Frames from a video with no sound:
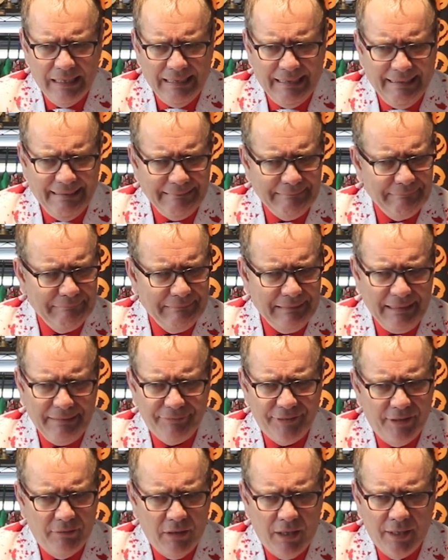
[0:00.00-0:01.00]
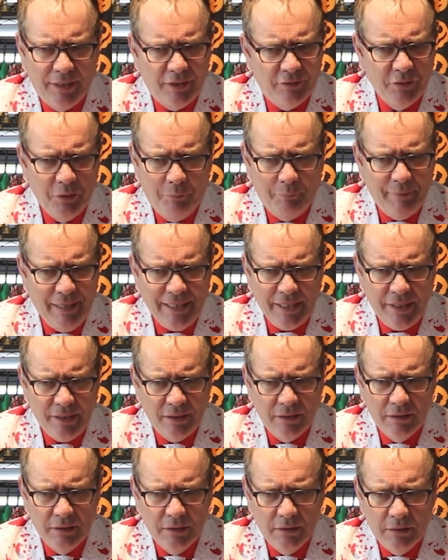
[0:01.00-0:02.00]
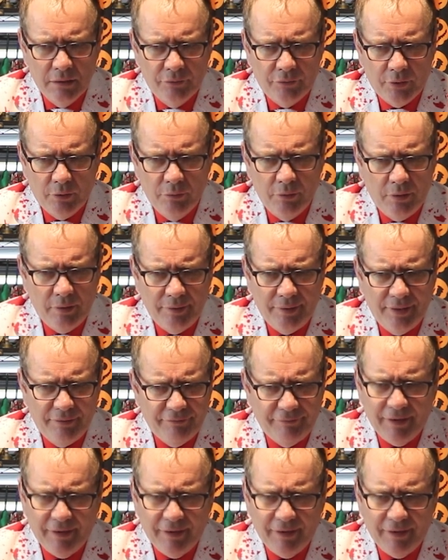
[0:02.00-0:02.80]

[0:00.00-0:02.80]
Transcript: I, if there are, there's not many. So there's